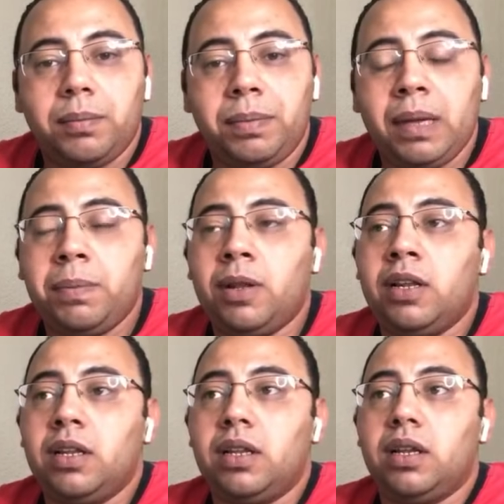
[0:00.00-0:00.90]

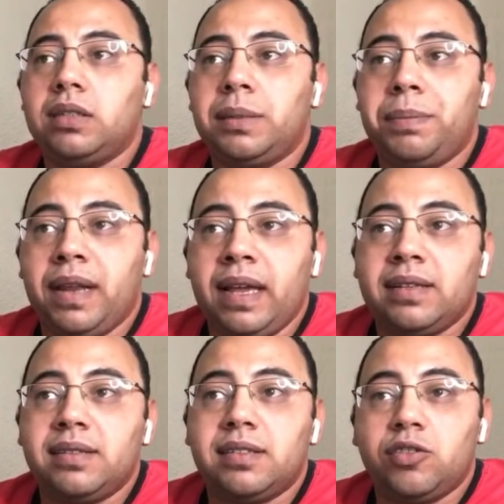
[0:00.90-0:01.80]
People
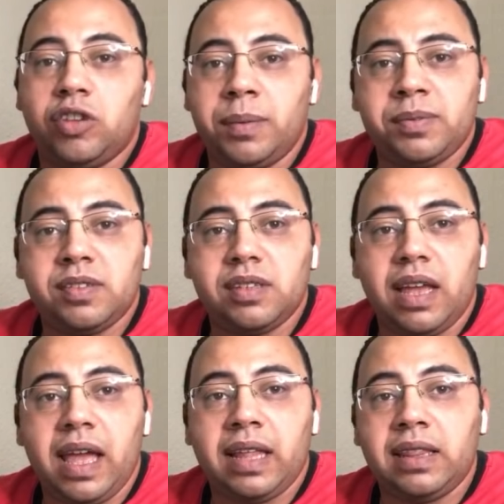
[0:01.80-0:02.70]
replace chips
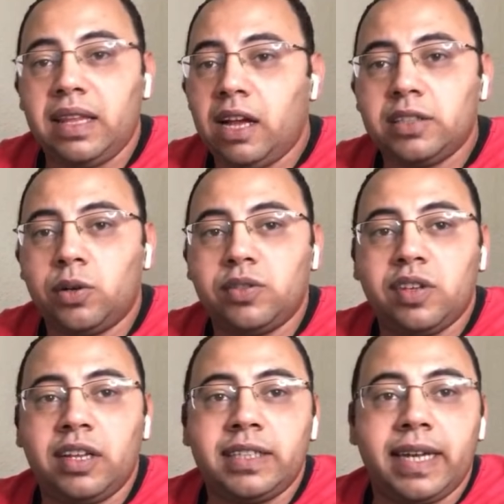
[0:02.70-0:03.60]
and they are
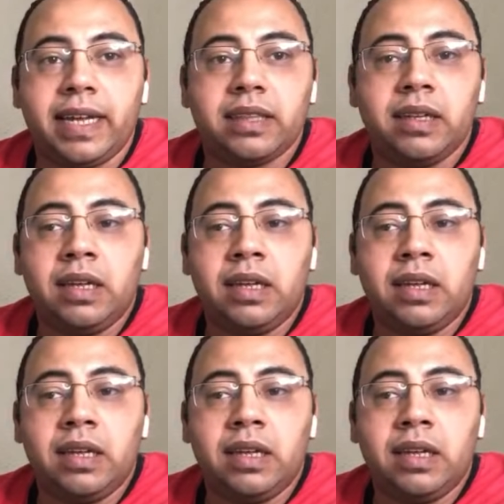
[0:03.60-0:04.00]
considering it